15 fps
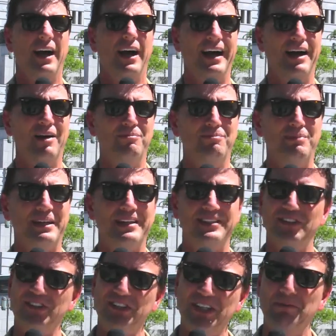um,
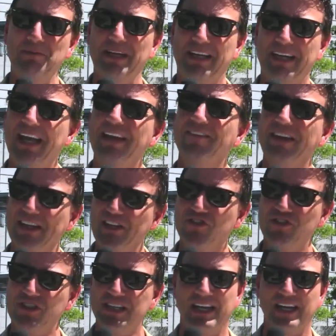because it's going to be kind of
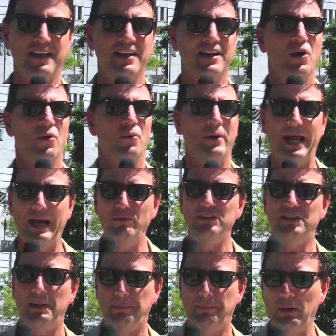interesting. When I was at